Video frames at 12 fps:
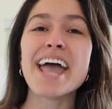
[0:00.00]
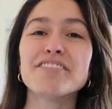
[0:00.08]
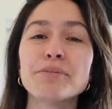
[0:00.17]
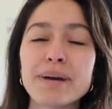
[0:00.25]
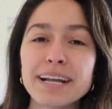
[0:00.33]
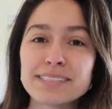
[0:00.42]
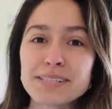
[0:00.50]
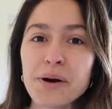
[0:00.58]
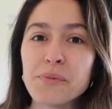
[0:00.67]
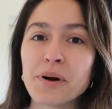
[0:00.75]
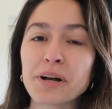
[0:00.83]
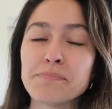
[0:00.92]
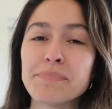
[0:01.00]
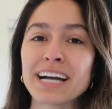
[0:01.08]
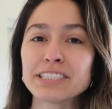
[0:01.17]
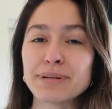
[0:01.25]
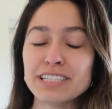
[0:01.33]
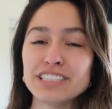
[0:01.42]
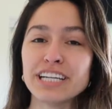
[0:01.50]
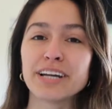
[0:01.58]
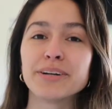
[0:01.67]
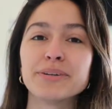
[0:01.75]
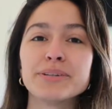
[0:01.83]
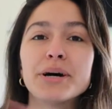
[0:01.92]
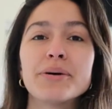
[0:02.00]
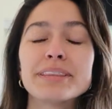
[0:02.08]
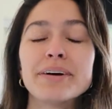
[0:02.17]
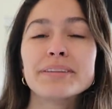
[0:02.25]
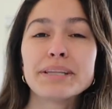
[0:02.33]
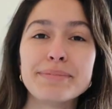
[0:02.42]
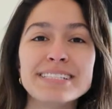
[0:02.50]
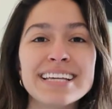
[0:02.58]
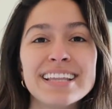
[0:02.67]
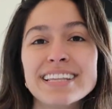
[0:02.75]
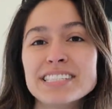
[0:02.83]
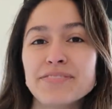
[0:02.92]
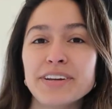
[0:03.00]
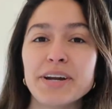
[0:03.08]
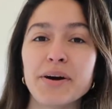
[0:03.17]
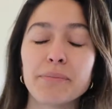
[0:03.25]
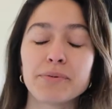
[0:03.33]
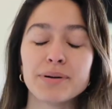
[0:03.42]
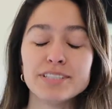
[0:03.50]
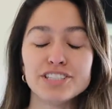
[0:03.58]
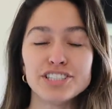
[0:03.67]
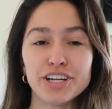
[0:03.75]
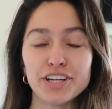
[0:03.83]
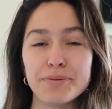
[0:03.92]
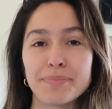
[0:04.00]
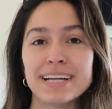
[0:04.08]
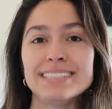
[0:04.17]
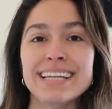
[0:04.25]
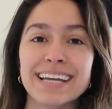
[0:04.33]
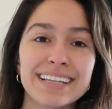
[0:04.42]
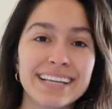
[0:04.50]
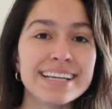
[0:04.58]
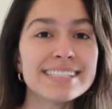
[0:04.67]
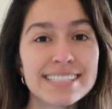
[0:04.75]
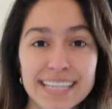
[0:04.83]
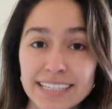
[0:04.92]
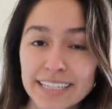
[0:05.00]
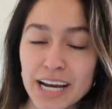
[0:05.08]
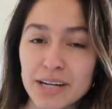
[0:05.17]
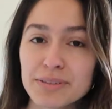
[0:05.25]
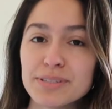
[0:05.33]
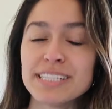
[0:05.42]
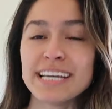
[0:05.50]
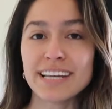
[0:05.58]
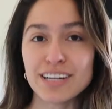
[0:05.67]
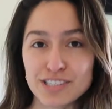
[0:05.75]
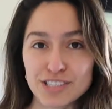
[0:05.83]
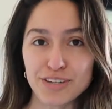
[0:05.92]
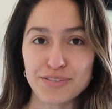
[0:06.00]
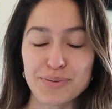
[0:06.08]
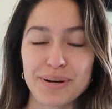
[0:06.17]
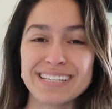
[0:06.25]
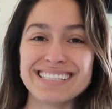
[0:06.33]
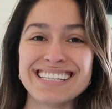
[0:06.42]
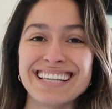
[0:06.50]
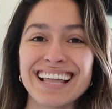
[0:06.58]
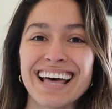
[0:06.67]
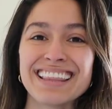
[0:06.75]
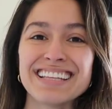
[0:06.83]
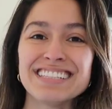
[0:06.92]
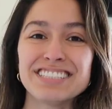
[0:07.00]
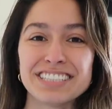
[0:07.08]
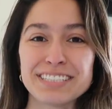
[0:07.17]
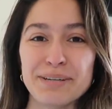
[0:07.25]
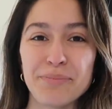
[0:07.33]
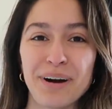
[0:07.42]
Hey everybody, it's Lo and welcome back to my channel, Lo Without Limits. In this video, I'm going to show you my daily skincare routine. So if you want to see that, then just keep